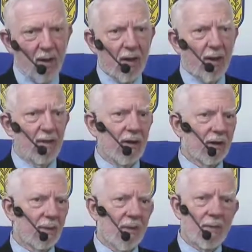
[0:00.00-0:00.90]
that the
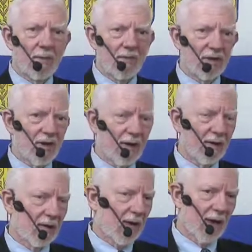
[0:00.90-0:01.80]
people just ha
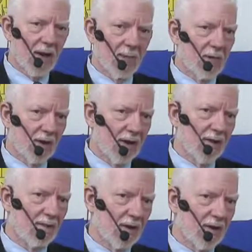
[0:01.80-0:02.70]
cannot believe
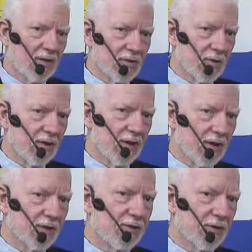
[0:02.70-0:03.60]
that Yeshua
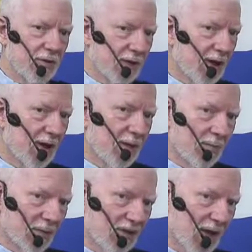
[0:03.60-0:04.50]
is indeed the
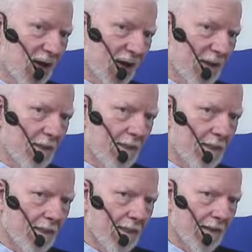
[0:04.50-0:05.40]
Messiah.
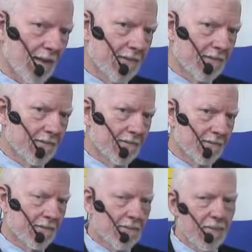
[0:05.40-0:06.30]
Mm-hmm.
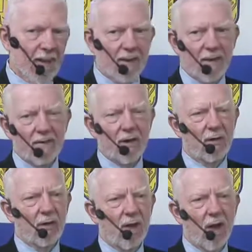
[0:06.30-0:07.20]
They've told
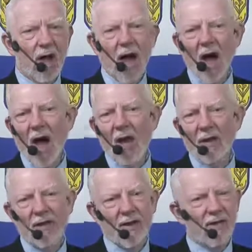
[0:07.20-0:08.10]
a lot of
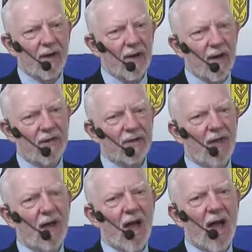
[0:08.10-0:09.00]
different kinds of
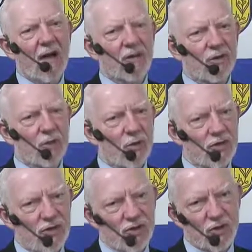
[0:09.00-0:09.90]
lies and
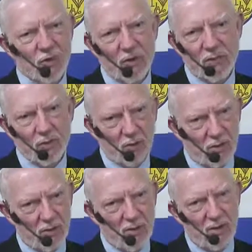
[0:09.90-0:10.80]
twisted scripture
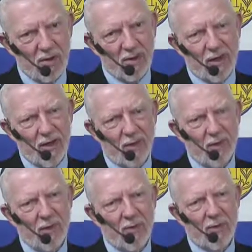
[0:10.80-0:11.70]
in order
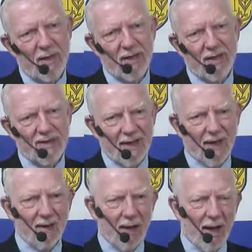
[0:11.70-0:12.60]
to make it
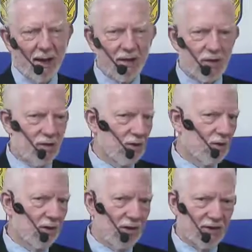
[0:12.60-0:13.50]
sound like
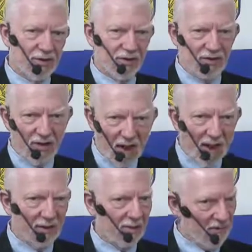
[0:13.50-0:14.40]
Yeshua is not
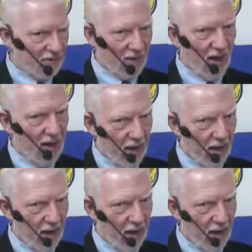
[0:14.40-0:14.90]
the Messiah.